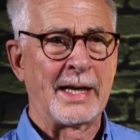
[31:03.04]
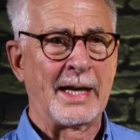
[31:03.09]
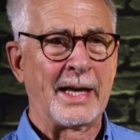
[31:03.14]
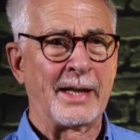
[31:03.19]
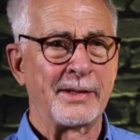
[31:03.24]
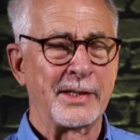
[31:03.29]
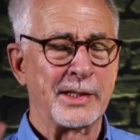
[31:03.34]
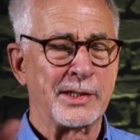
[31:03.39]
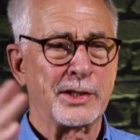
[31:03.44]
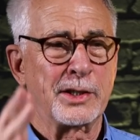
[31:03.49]

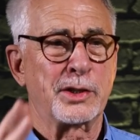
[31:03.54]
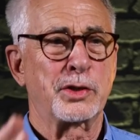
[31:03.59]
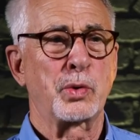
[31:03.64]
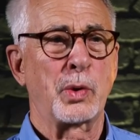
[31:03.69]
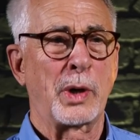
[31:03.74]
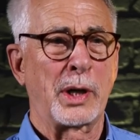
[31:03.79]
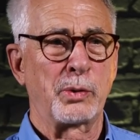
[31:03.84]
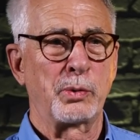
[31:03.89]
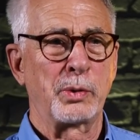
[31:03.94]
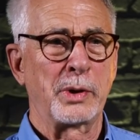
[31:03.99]
and this is who
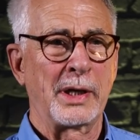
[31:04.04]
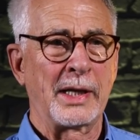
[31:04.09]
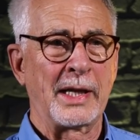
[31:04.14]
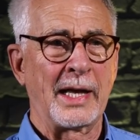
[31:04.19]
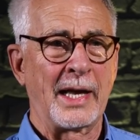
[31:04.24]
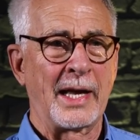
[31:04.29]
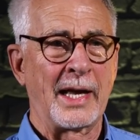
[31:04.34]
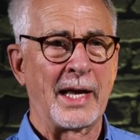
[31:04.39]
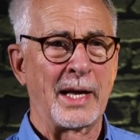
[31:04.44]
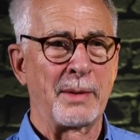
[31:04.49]
I really
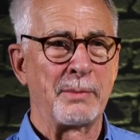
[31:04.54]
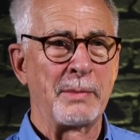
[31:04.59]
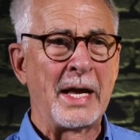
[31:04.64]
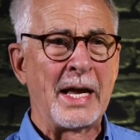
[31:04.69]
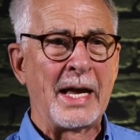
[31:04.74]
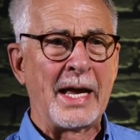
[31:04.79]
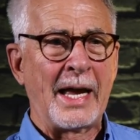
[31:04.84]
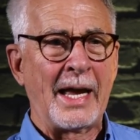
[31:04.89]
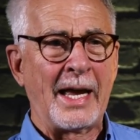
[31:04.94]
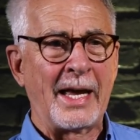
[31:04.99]
am.
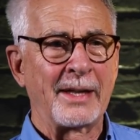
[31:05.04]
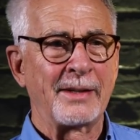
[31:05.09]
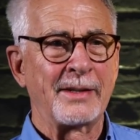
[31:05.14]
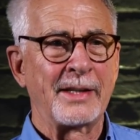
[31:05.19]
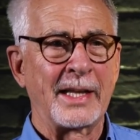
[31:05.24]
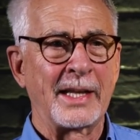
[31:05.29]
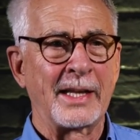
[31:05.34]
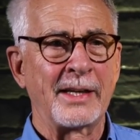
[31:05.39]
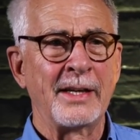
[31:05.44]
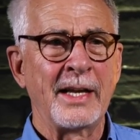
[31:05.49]
And
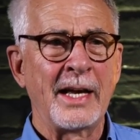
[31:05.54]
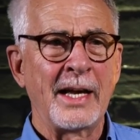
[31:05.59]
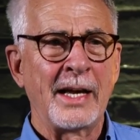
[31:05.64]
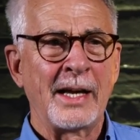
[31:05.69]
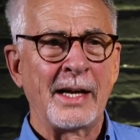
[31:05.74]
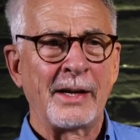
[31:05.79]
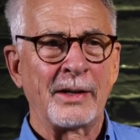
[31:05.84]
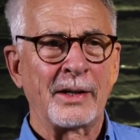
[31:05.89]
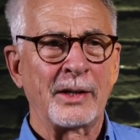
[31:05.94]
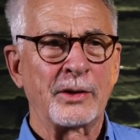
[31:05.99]
then
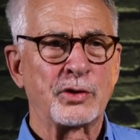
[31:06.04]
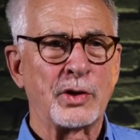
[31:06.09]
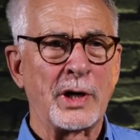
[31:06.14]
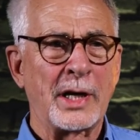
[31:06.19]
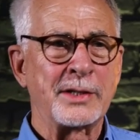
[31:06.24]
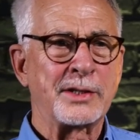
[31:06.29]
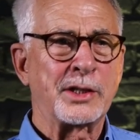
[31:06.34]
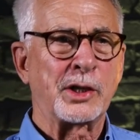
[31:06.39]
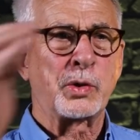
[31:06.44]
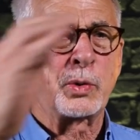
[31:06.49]

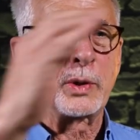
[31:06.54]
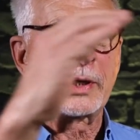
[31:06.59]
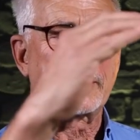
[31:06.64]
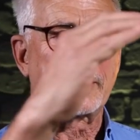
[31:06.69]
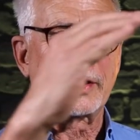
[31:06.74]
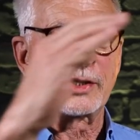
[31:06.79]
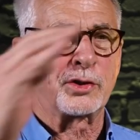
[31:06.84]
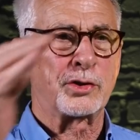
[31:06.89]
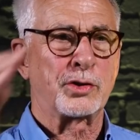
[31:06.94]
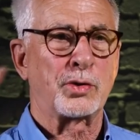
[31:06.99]
tries to create
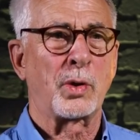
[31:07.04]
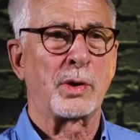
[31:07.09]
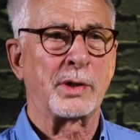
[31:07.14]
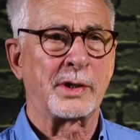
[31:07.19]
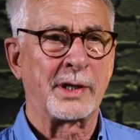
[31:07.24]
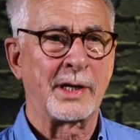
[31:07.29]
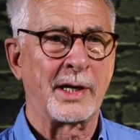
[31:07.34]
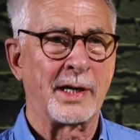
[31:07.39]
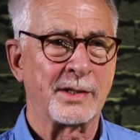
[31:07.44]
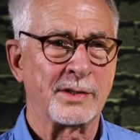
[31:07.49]
these
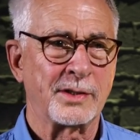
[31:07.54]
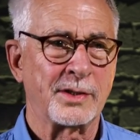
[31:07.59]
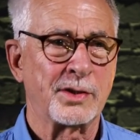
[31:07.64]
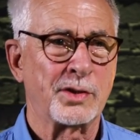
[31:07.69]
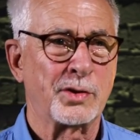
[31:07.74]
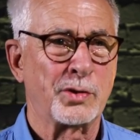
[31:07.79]
shortcuts